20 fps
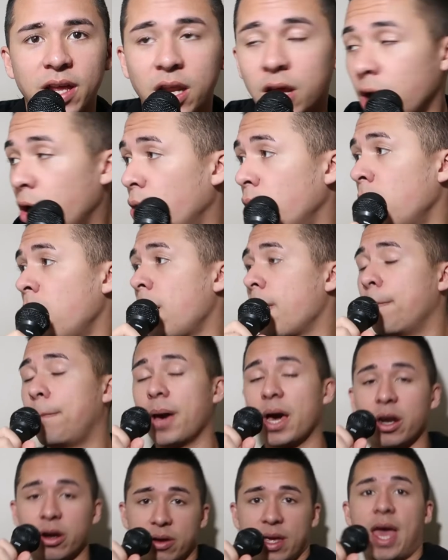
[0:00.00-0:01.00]
video.
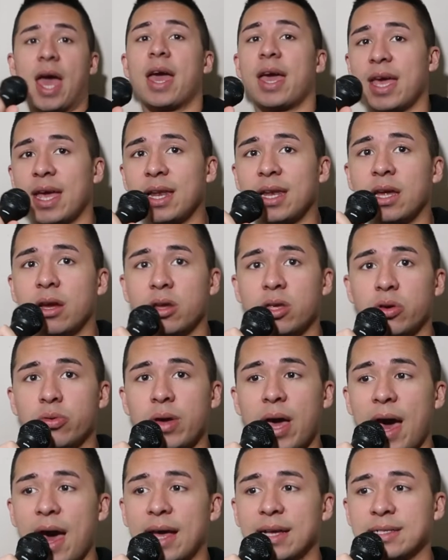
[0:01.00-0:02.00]
Better yet, in here,
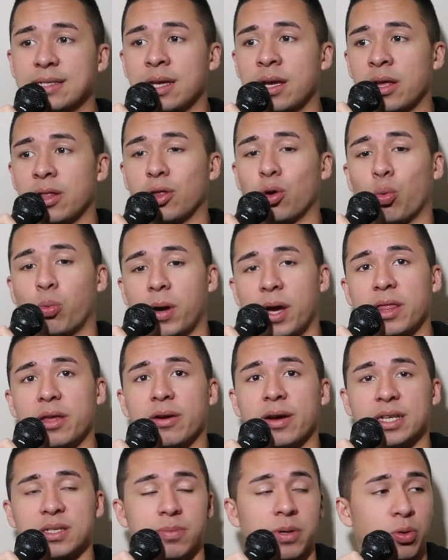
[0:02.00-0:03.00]
you guys, the
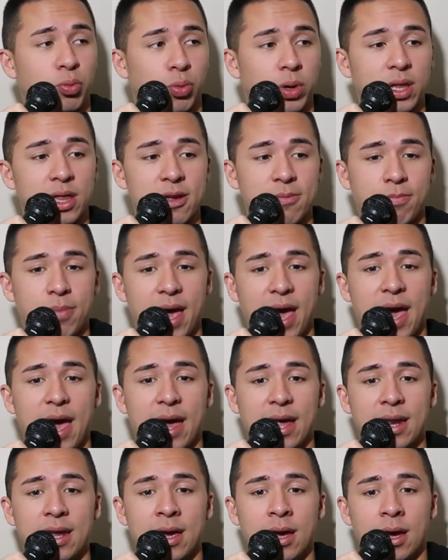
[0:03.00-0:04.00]
weather has been really
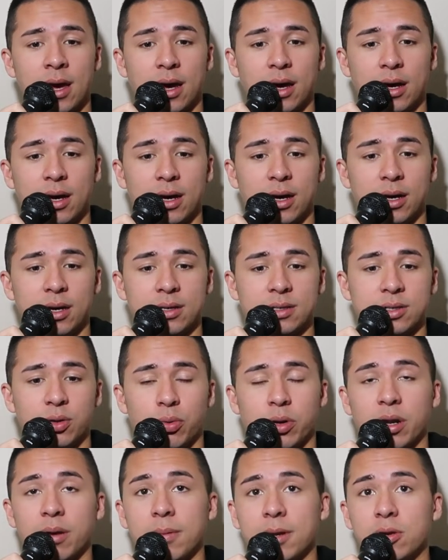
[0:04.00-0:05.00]
bad, so
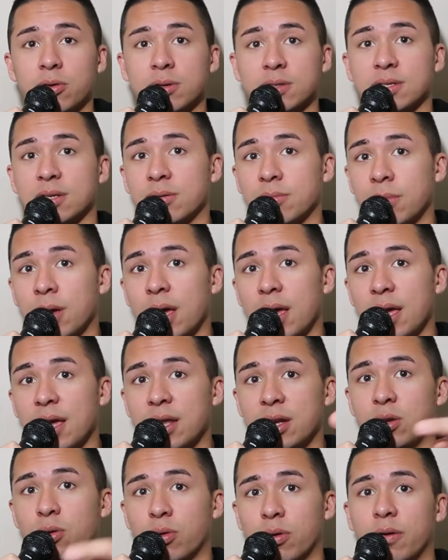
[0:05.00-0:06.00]
we're gonna be doing some
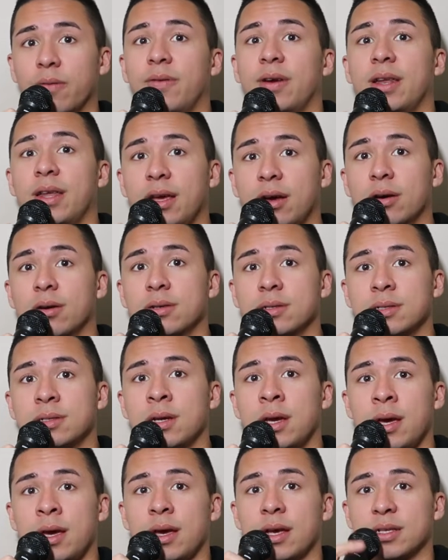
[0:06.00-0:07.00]
indoor
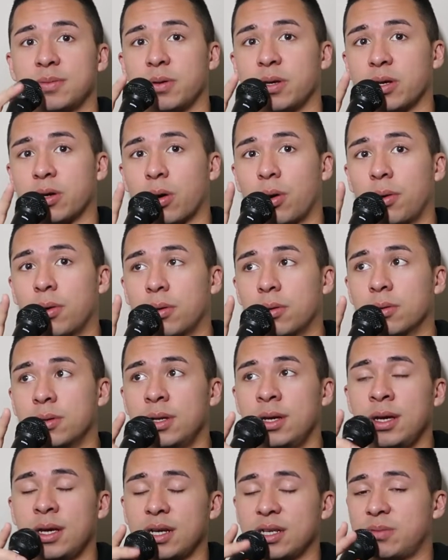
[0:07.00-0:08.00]
videos. It's been
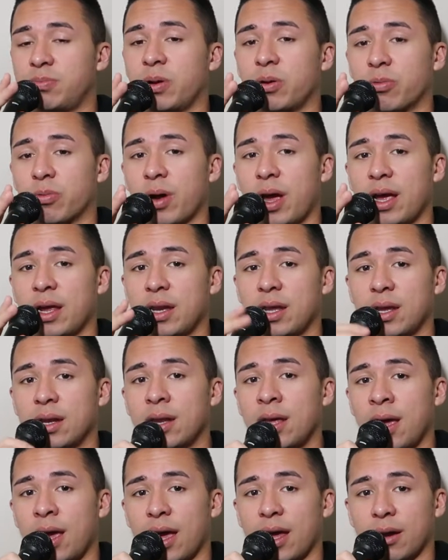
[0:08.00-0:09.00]
cold, it's been
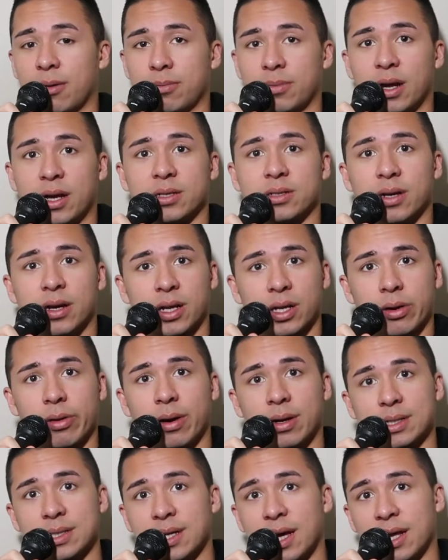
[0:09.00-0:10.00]
raining, and I'm not trying to
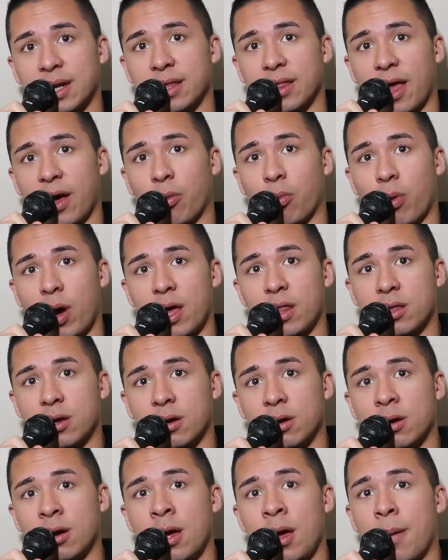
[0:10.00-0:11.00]
go outside in that
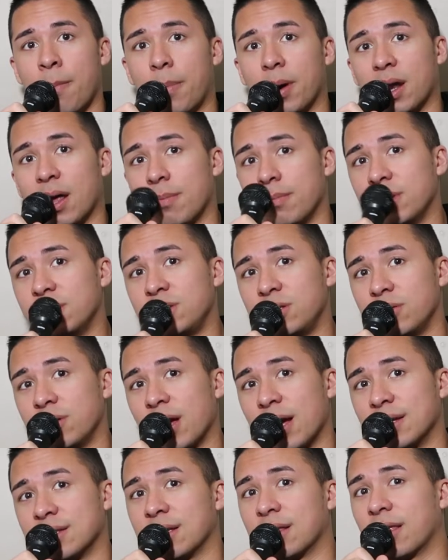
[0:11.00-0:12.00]
weather, but I miss you
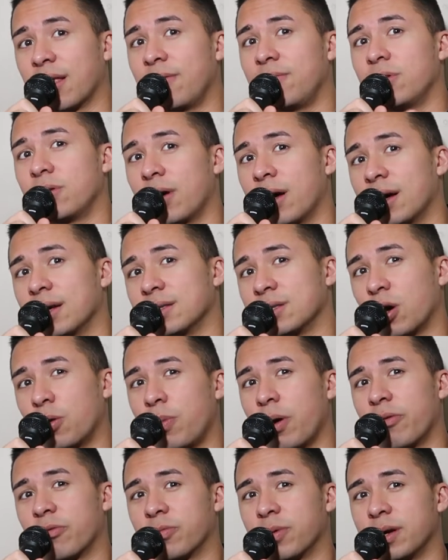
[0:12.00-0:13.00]
guys. I love you guys.
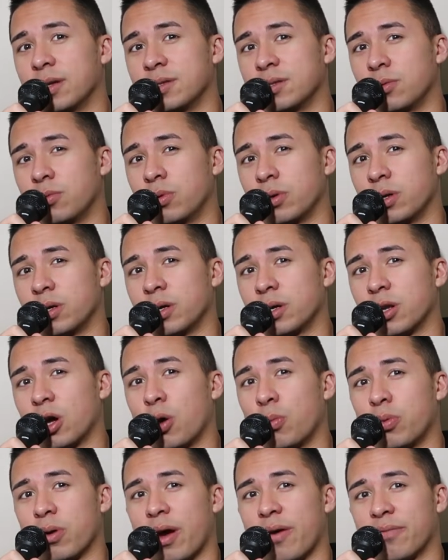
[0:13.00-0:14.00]
Hope everybody's doing good.
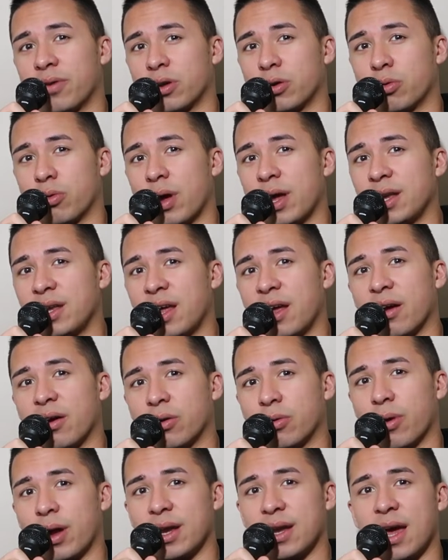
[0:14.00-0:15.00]
Hope you're having a great day
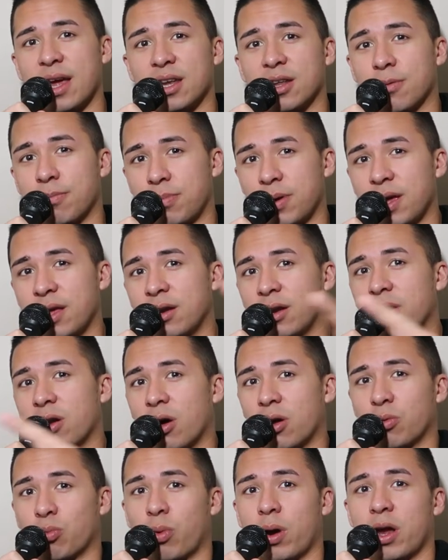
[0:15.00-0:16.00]
or great night, depending
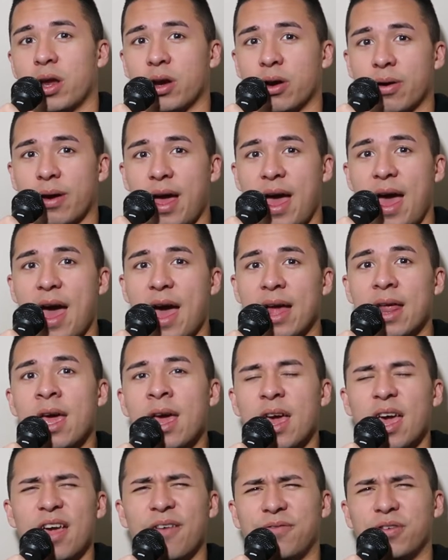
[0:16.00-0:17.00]
on where you're at.
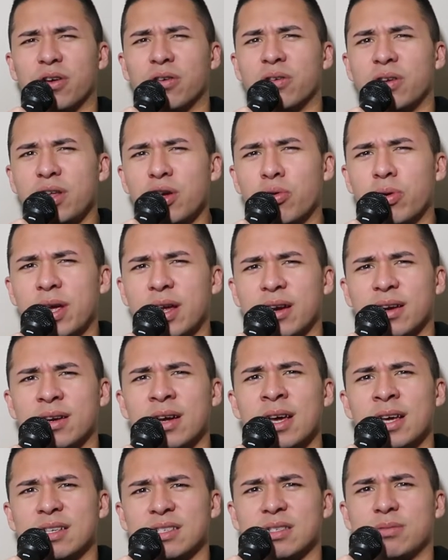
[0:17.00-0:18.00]
If you're new
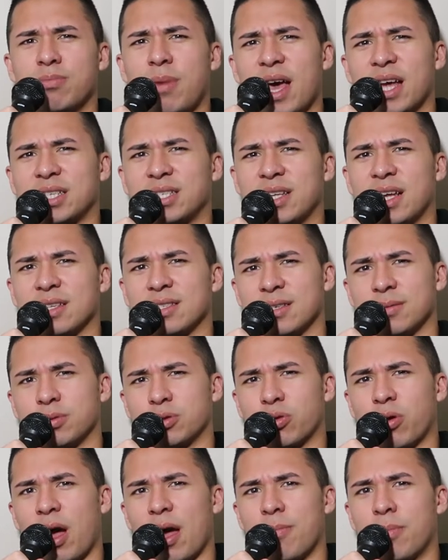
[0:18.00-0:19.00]
here, smash that
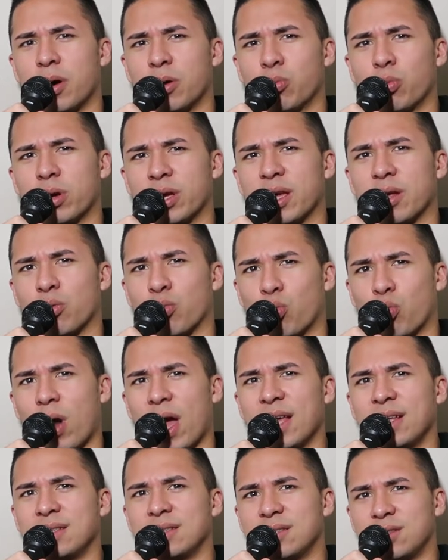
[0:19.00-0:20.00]
subscribe button. We're getting
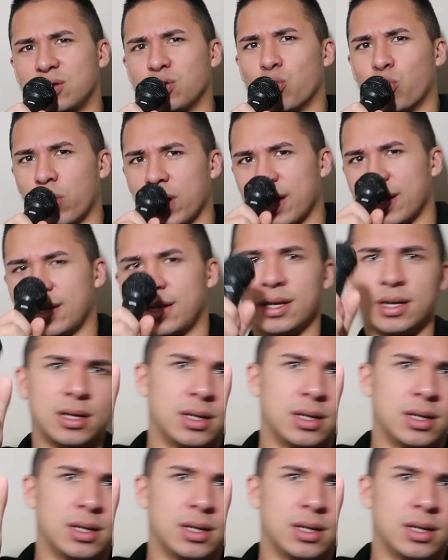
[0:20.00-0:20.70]
right to it.